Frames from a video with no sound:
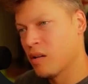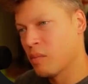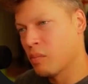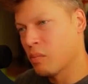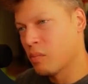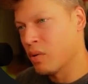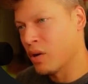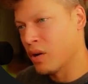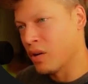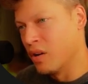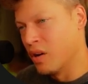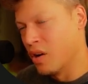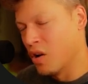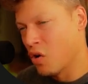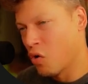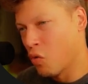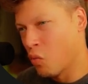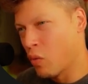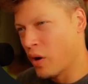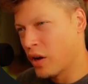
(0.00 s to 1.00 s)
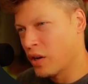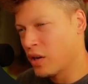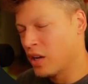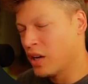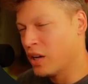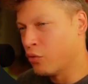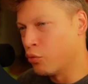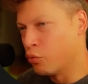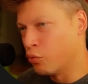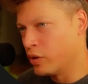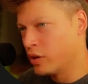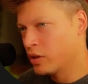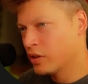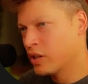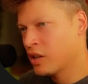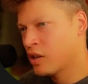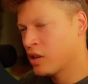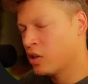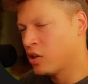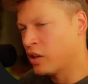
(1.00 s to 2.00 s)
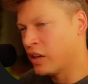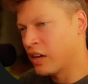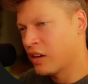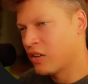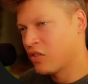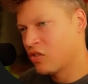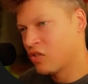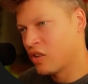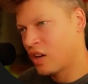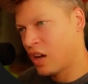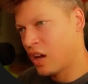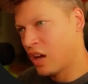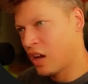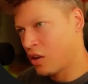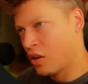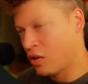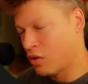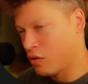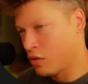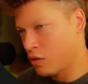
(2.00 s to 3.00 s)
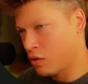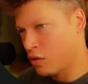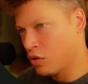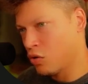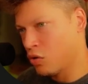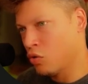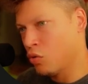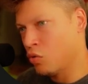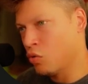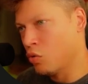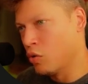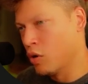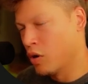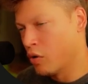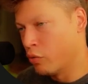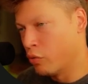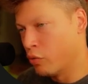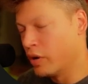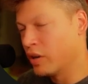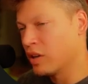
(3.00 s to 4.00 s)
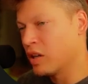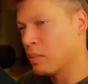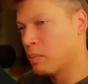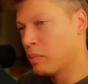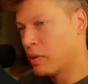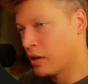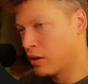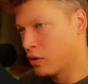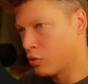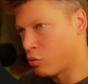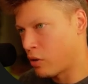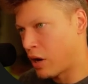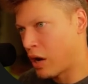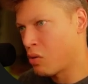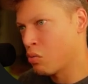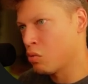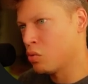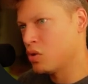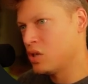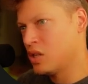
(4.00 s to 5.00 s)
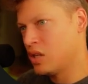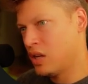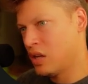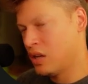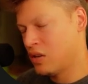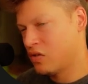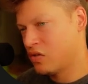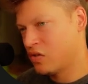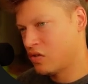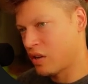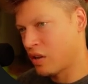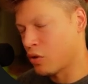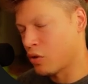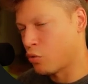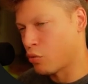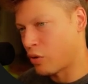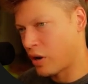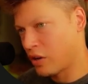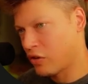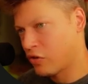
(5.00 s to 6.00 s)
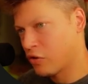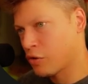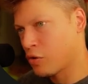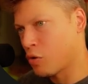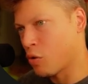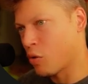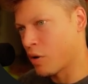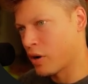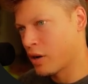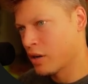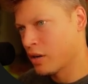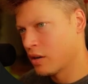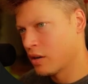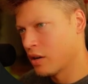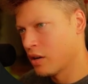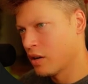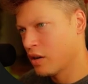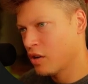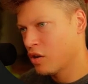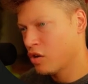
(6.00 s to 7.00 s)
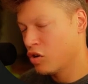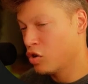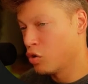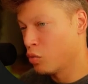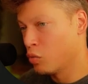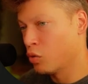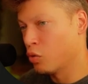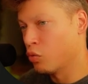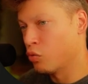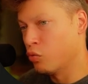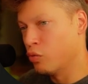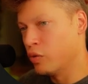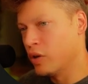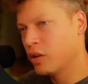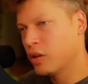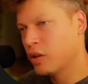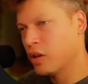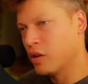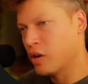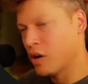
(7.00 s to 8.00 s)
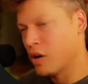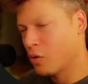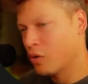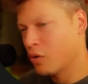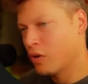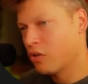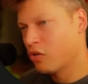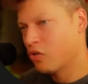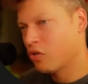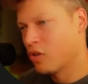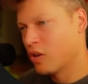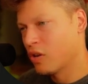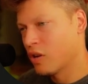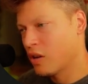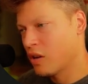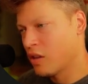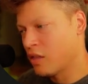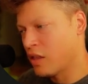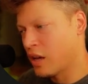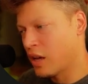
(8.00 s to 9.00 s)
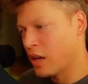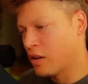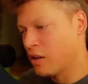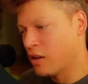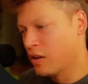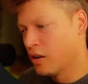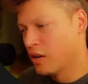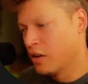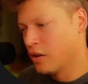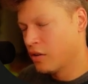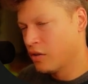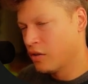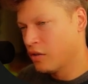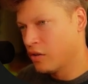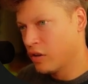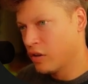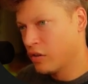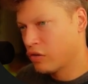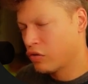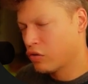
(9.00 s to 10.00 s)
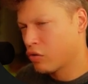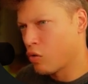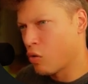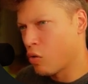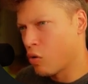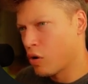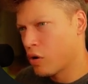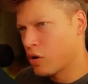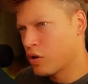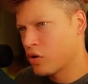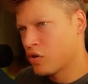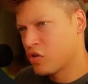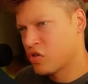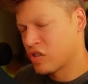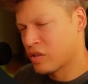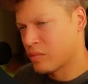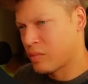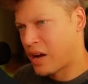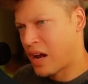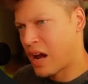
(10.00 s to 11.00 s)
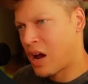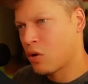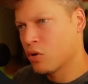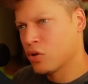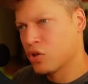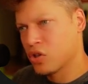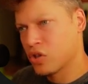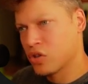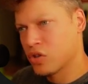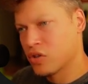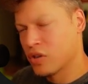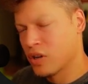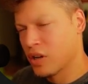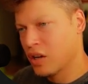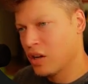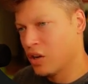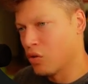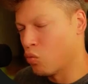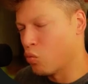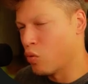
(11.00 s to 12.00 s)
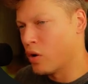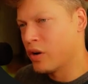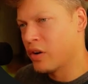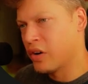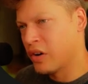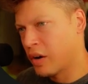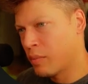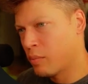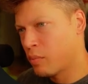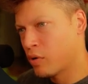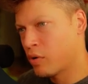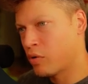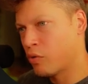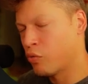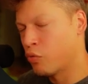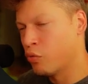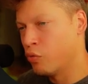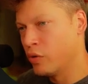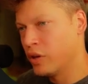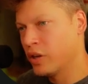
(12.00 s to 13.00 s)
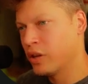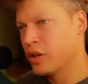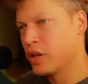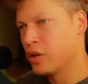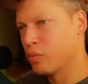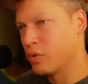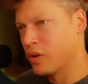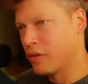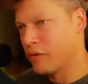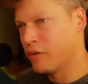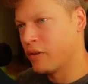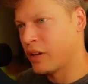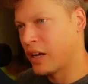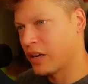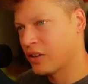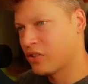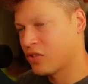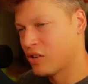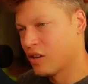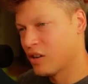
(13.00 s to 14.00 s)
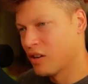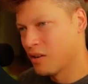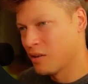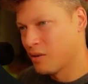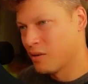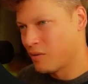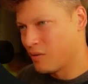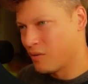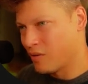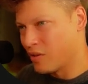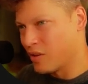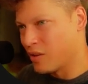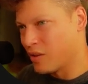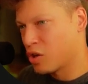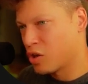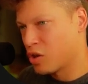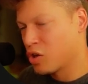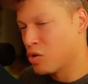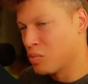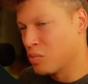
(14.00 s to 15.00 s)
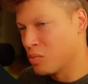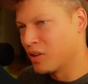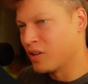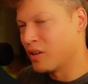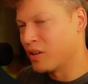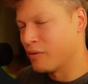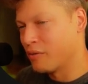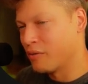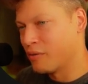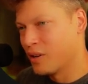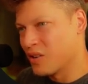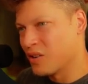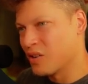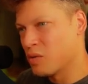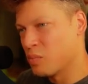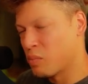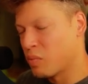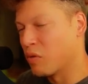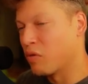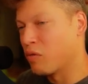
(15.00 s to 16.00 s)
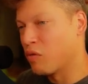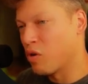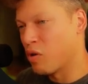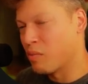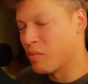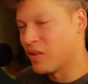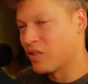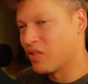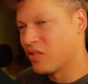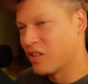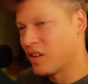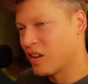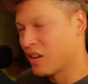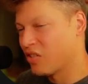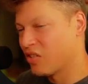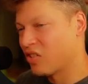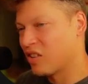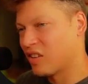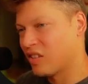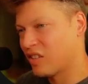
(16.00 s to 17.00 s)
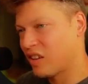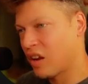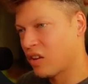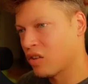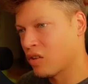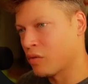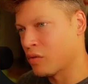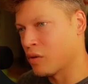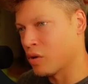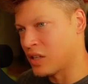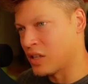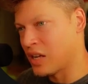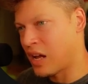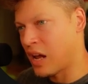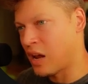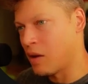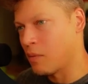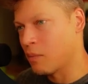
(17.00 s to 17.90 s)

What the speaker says: But when it really clicks and you really pick the right routines and the right scoring, you will really notice that this score somehow just in one number really reflects the cumulative performance and success of your day.